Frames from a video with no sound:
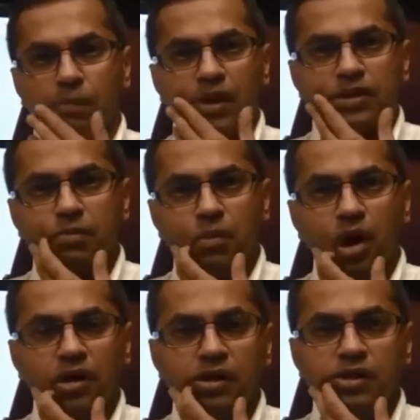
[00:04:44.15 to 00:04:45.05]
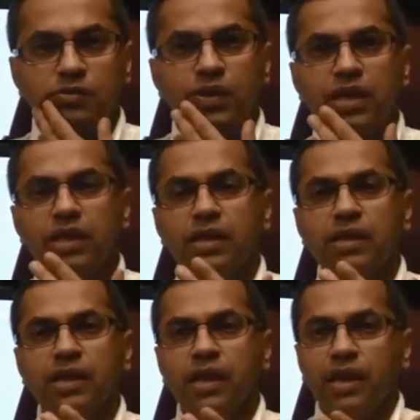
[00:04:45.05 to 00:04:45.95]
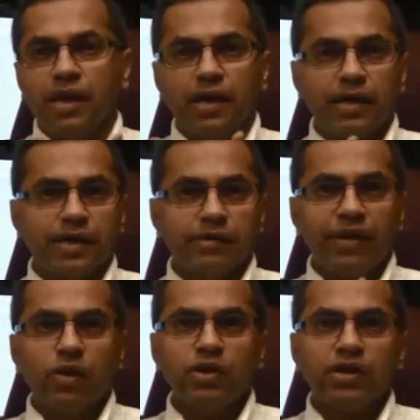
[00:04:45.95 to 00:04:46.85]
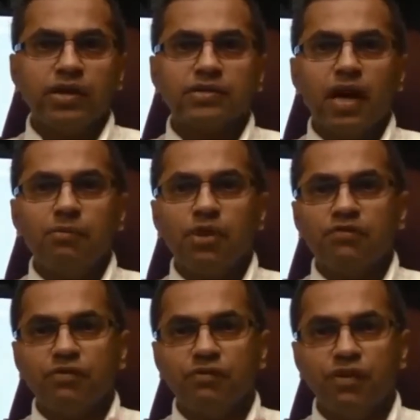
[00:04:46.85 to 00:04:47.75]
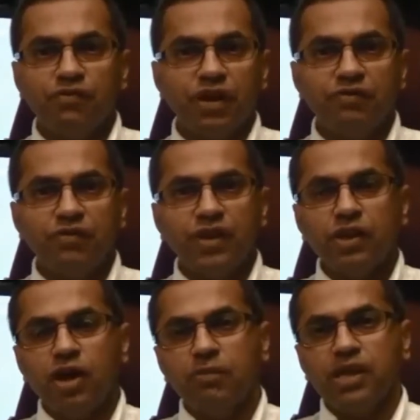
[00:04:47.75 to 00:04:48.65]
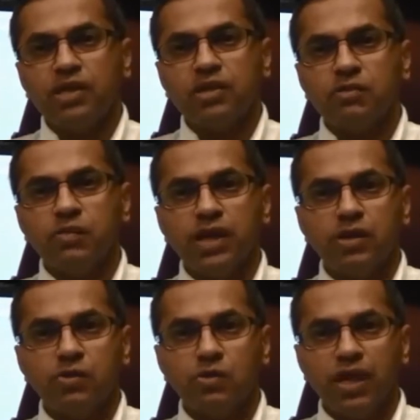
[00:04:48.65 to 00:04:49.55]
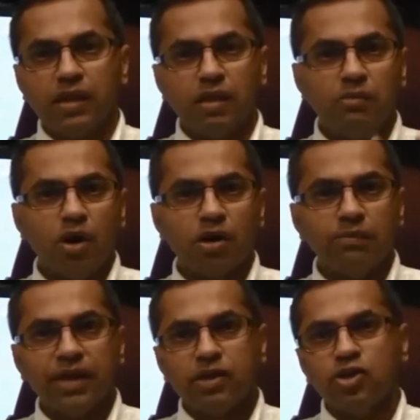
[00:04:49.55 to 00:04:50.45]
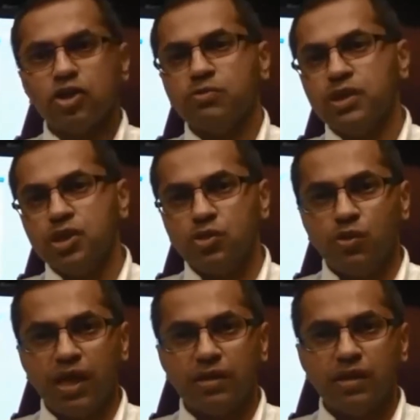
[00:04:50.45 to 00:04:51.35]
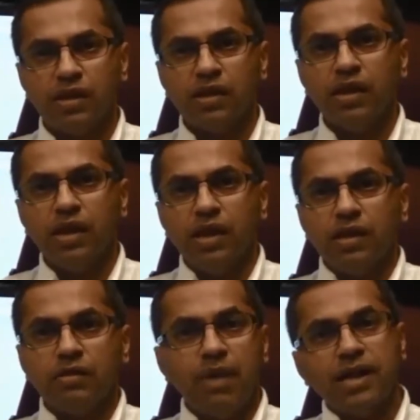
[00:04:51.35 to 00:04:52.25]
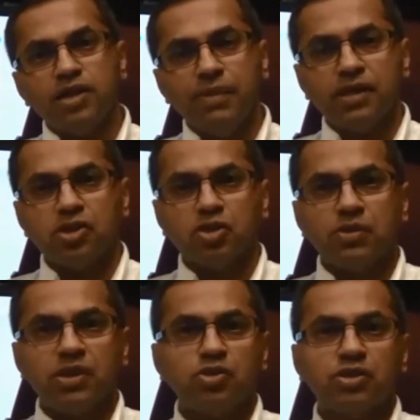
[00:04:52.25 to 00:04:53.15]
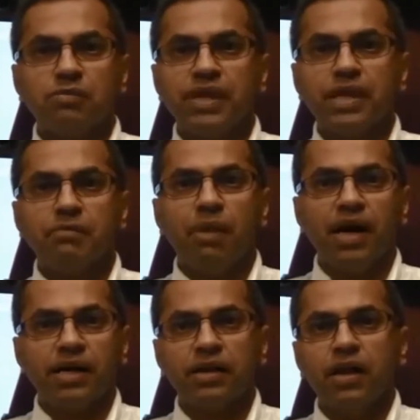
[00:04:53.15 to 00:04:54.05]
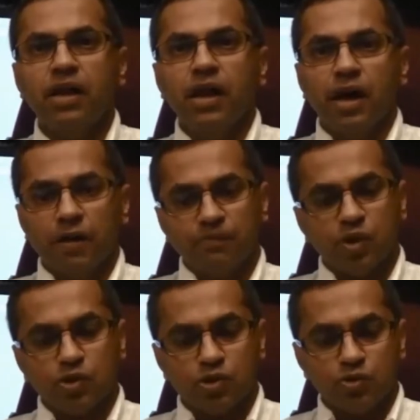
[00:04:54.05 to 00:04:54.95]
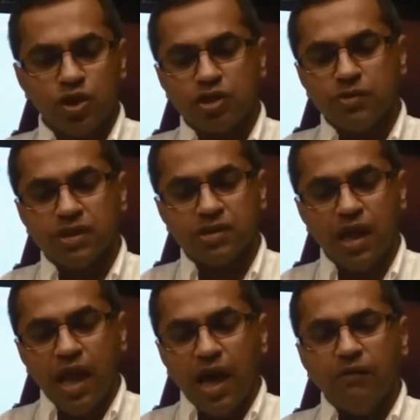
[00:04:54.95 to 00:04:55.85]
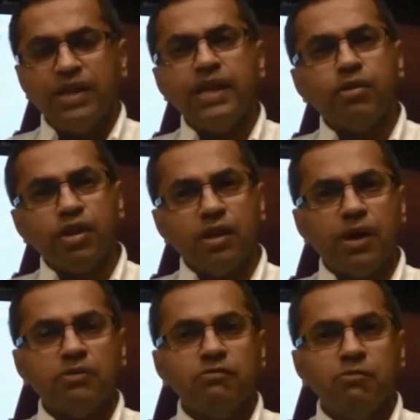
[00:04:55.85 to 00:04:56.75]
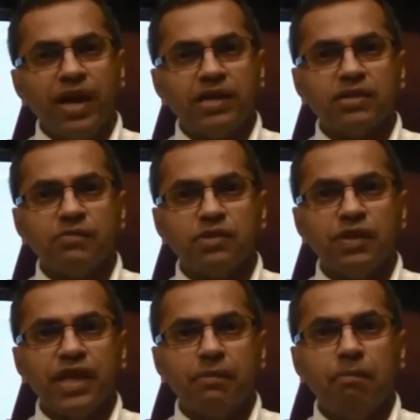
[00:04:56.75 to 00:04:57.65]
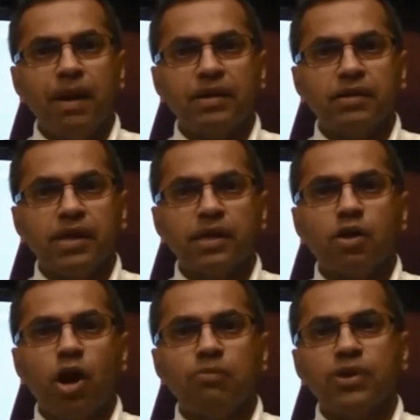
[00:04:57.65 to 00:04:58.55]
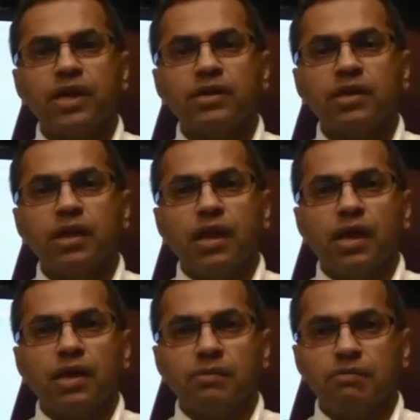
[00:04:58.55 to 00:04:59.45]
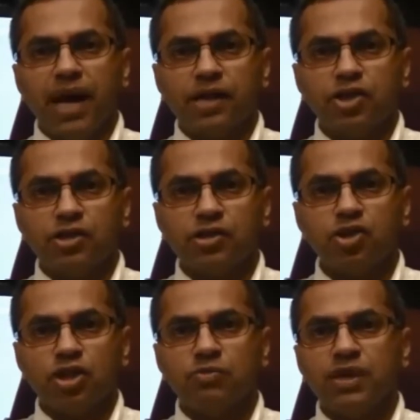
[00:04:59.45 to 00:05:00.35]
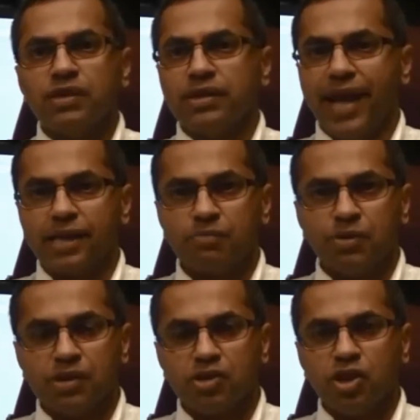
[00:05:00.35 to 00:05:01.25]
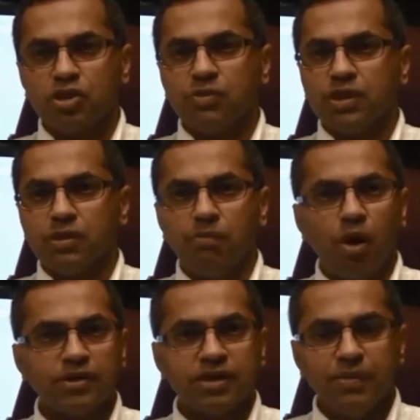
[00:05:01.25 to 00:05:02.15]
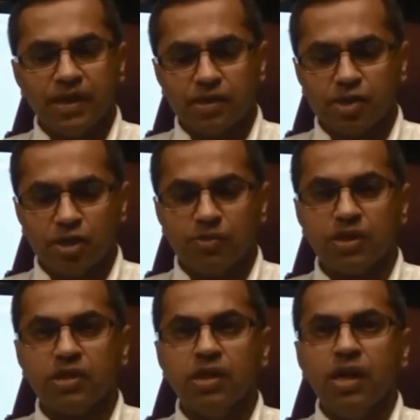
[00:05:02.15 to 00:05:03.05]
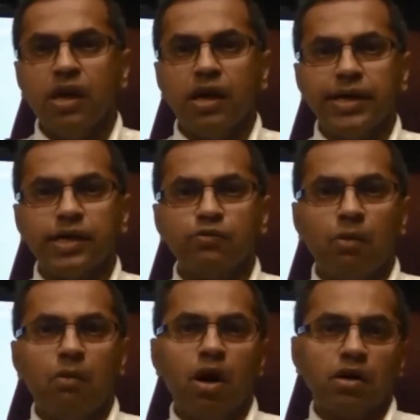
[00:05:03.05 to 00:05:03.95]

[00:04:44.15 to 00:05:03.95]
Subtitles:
plus models. We looked at an example of a 50-50 combination where you let the model make a judgment, you let the manager make a judgment, you simply combine those two judgments. We need to think about ways in which we can better incorporate manager's judgment and expert's judgment, a policymaker's judgment into a